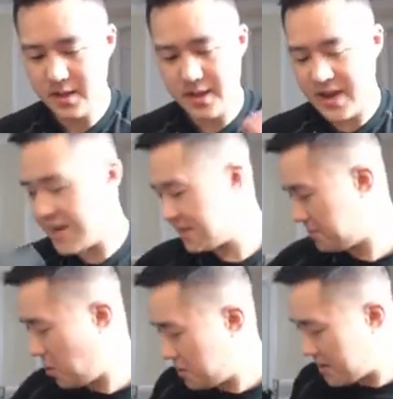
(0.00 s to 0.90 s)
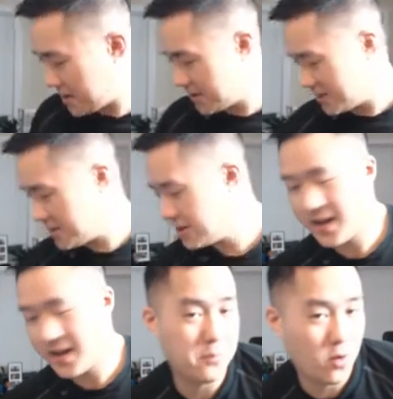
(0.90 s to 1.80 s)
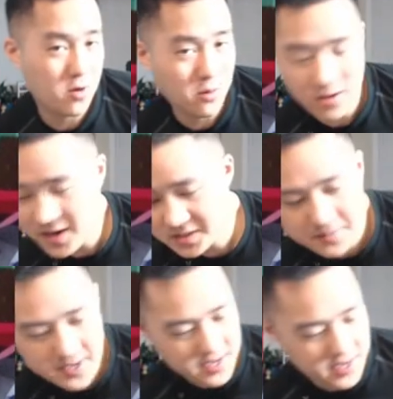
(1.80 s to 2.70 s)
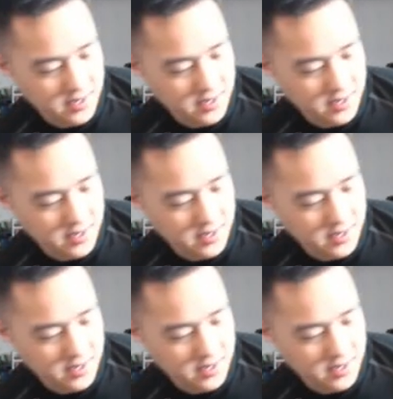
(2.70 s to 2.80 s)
As Pokemon continue to get more and more HP